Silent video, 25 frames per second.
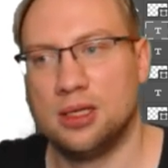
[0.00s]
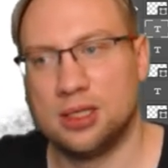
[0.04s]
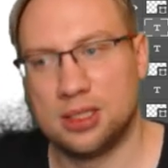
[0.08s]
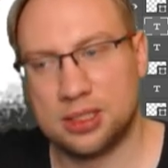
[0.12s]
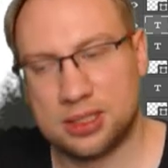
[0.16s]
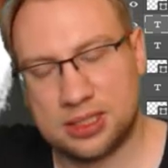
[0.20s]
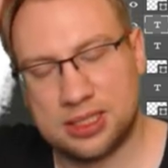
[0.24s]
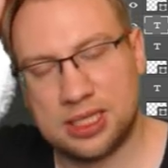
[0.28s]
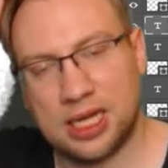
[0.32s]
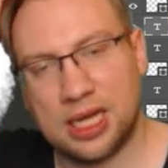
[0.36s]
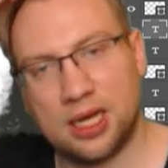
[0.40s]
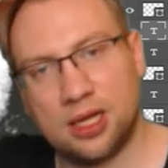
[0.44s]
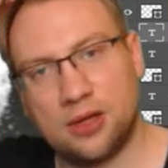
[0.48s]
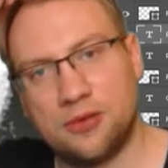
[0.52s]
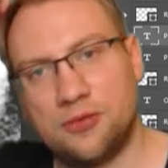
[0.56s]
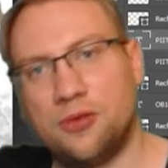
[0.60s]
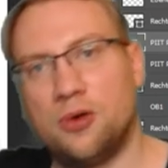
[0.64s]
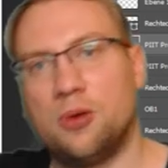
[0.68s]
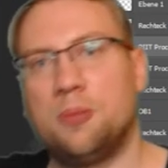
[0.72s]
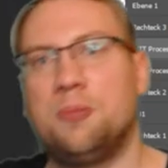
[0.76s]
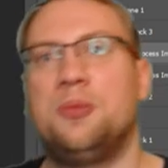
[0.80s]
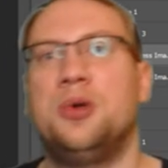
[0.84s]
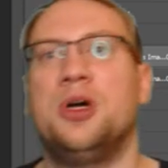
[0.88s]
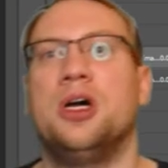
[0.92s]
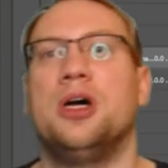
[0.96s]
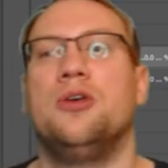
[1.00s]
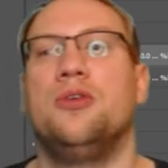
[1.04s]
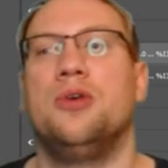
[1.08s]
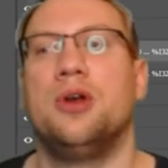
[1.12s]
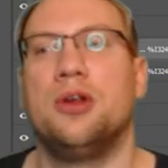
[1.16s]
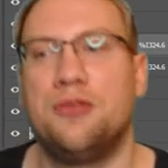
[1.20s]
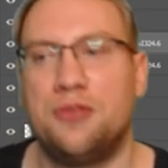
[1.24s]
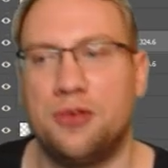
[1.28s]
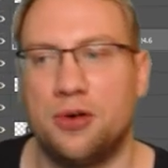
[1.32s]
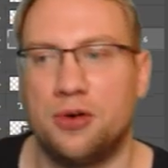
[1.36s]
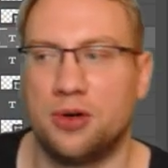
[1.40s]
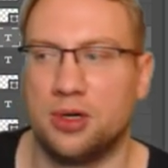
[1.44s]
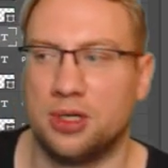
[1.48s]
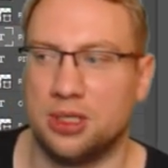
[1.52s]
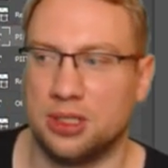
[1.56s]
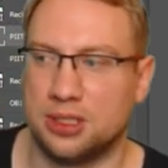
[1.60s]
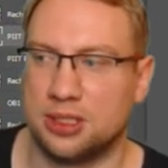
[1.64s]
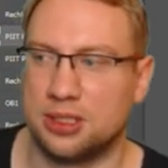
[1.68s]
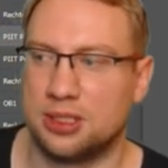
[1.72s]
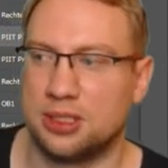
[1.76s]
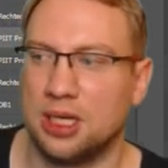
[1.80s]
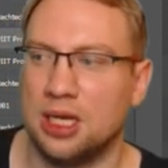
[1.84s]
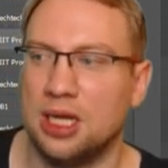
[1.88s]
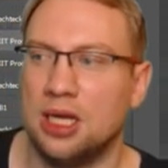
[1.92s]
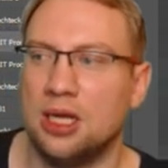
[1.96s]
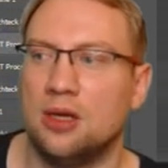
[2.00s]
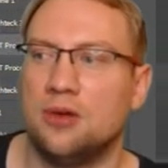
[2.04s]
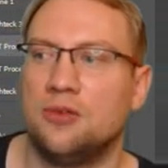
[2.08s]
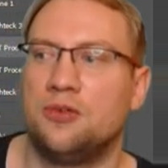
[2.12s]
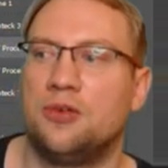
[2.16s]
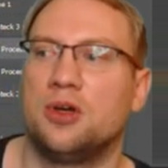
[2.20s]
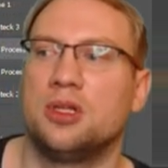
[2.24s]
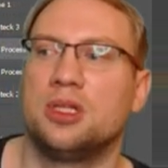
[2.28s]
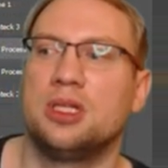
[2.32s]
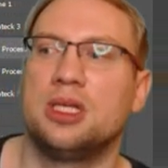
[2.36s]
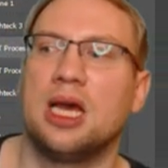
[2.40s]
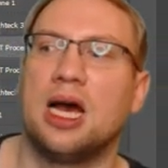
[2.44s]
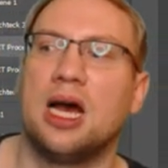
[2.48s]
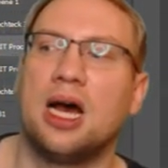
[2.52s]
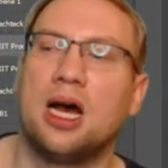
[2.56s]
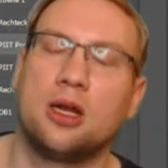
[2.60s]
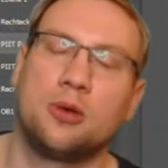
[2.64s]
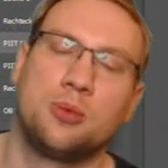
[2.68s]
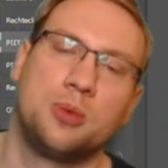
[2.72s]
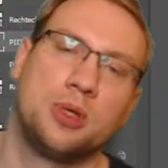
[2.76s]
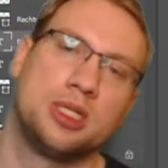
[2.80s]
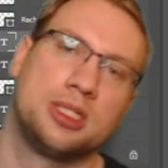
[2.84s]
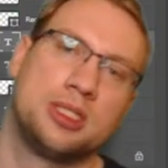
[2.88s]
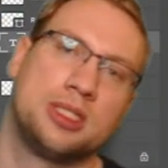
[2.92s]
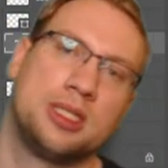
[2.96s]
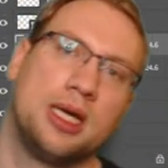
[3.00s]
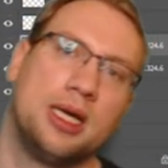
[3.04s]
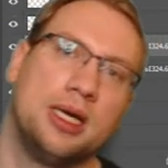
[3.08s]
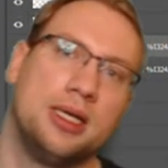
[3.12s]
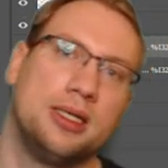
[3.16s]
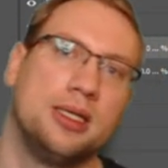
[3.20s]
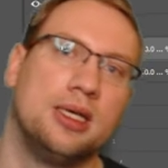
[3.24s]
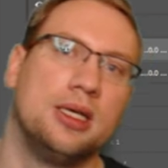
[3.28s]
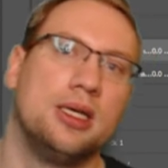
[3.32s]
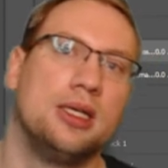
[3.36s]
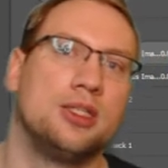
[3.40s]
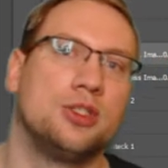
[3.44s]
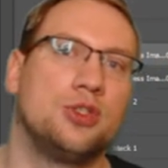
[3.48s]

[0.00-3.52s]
standing for peripherals for the hardware side.